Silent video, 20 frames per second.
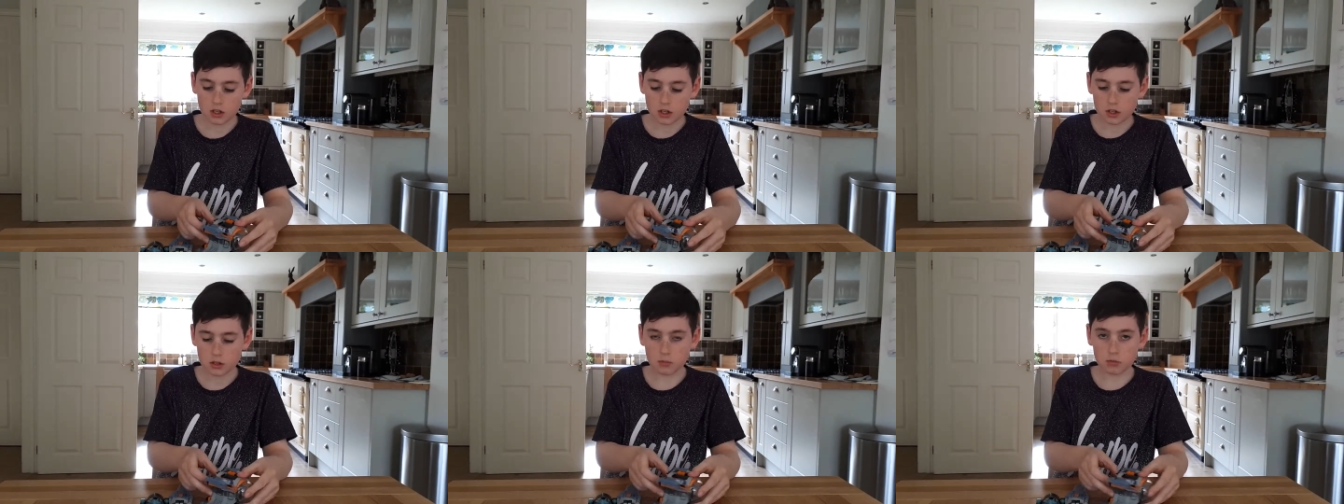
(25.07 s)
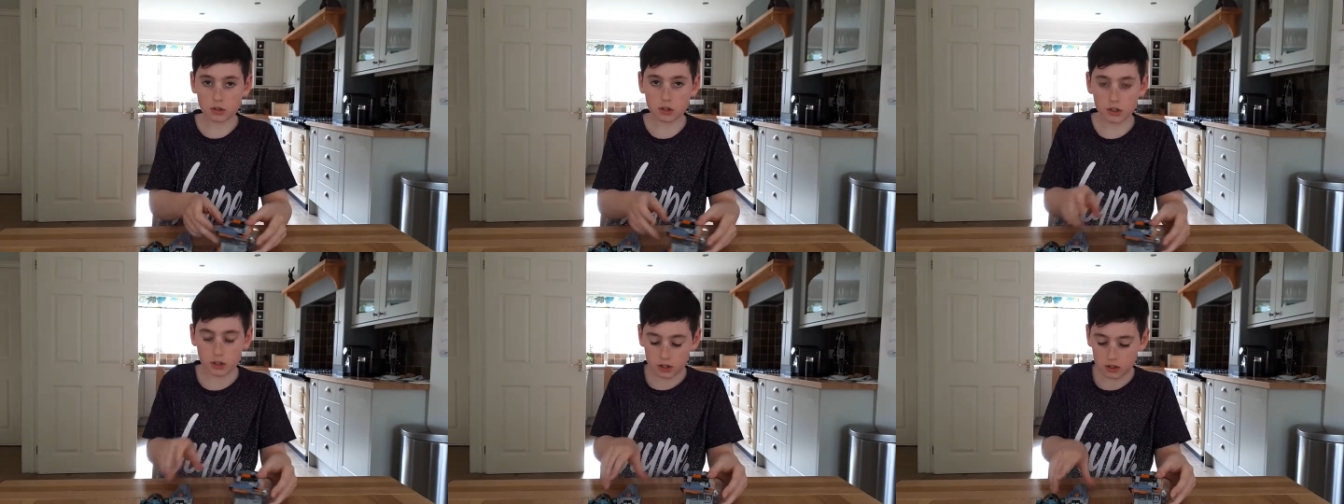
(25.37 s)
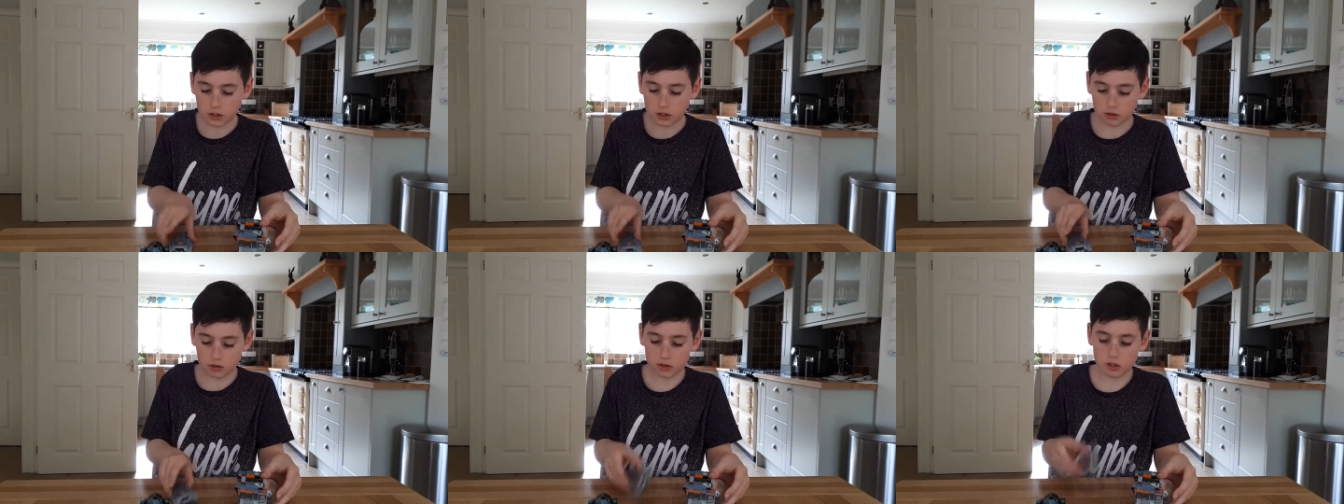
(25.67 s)
So what you can
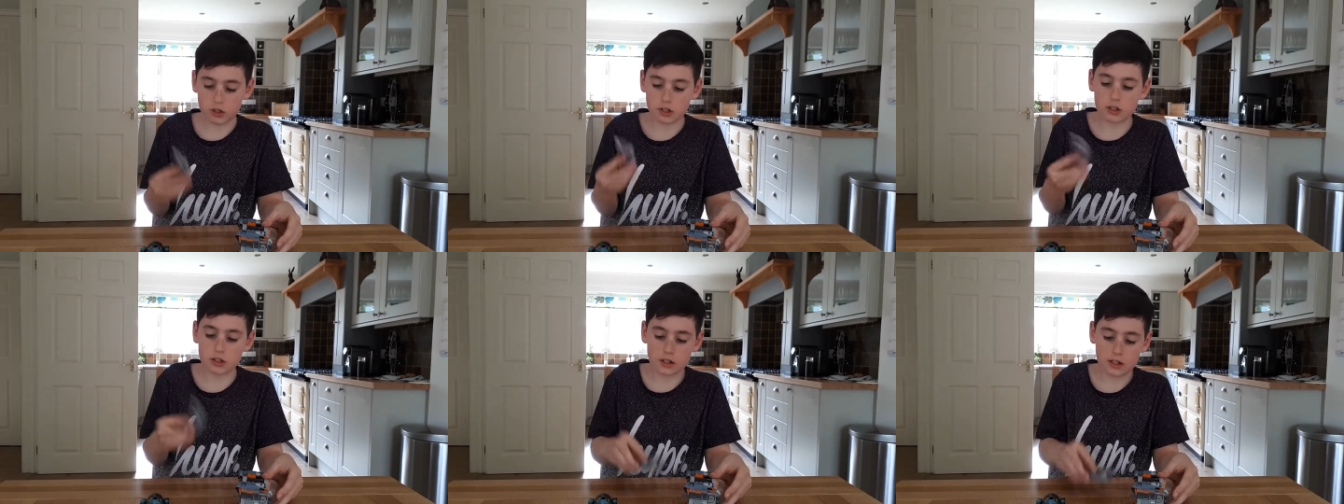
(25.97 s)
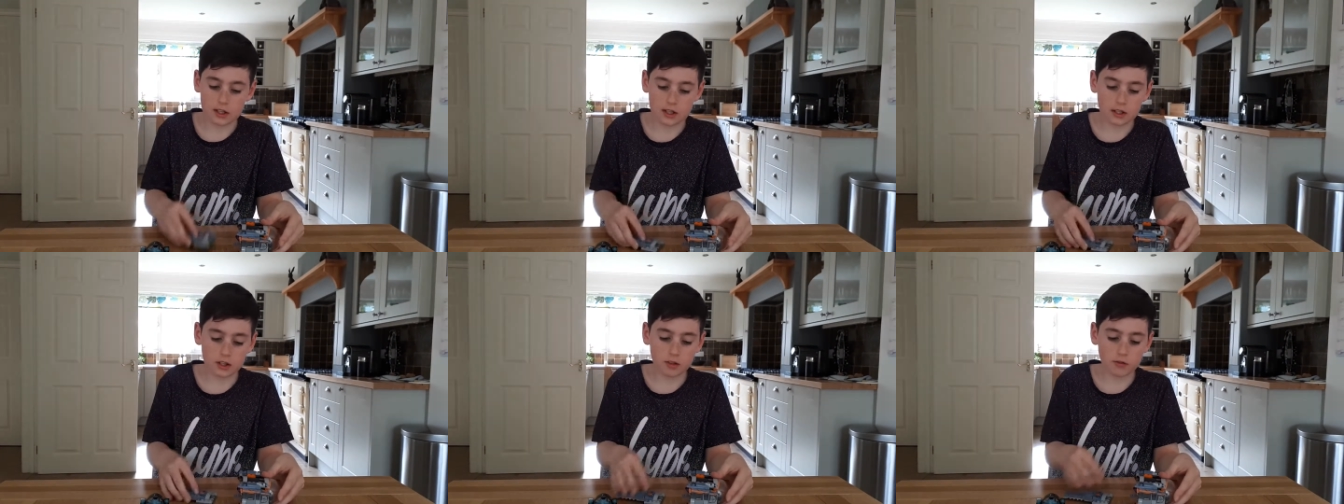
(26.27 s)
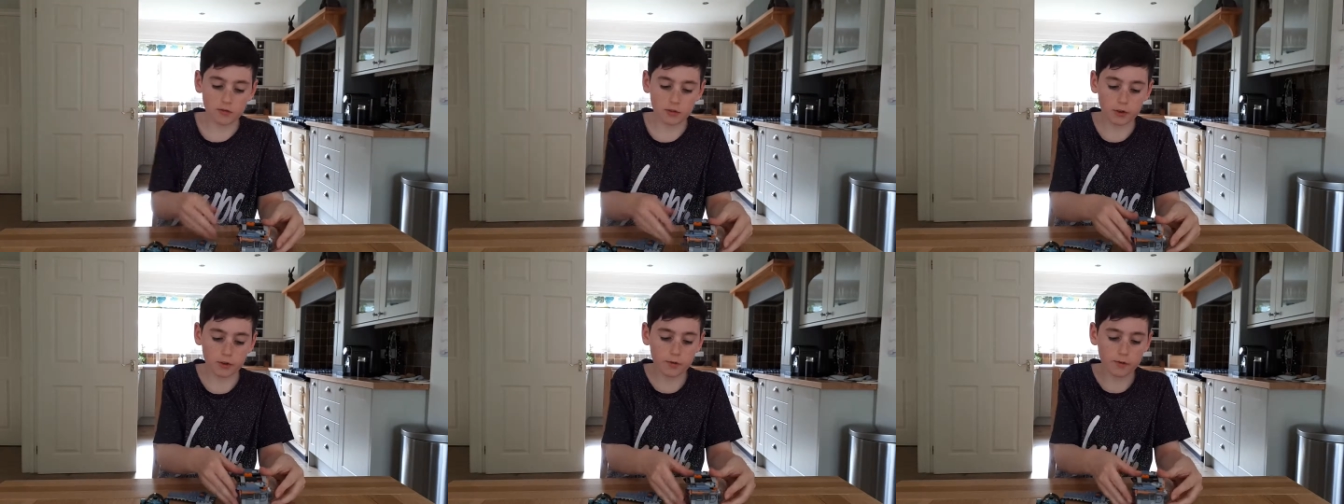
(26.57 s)
do is you can take the
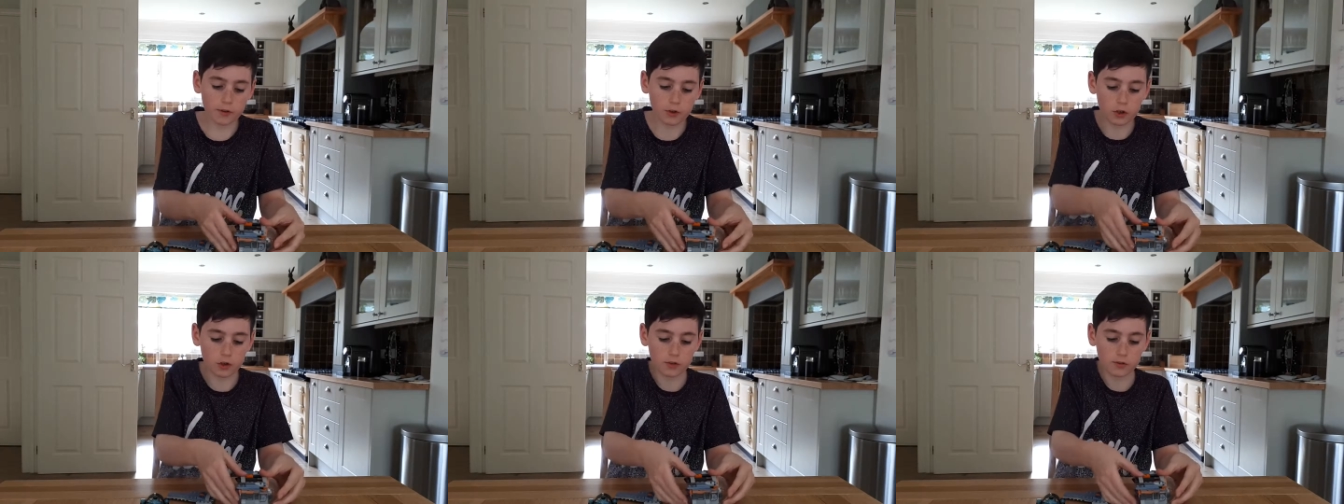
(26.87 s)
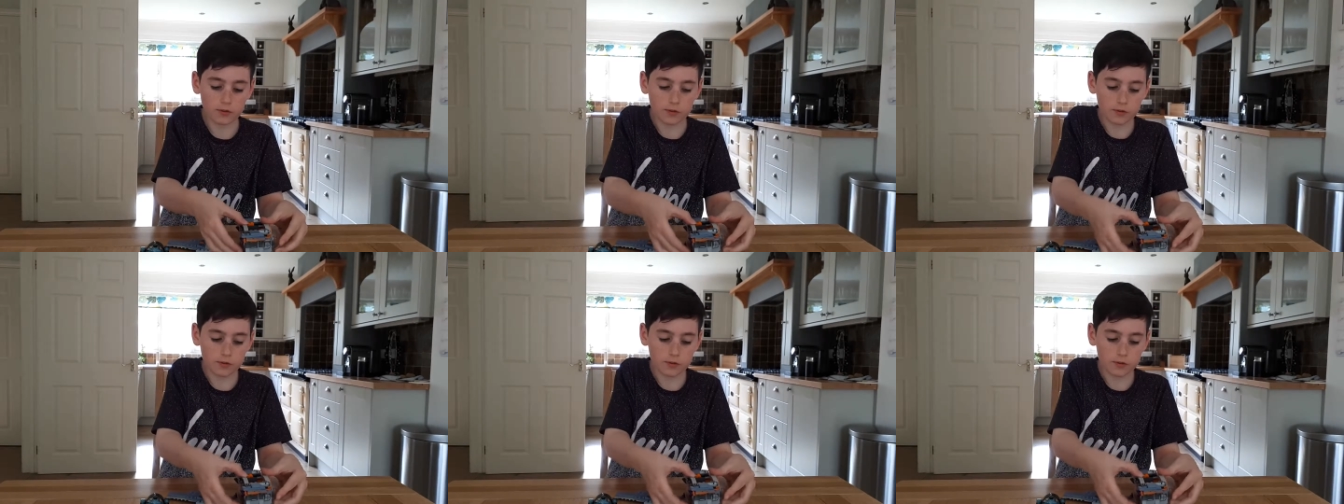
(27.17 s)
roof off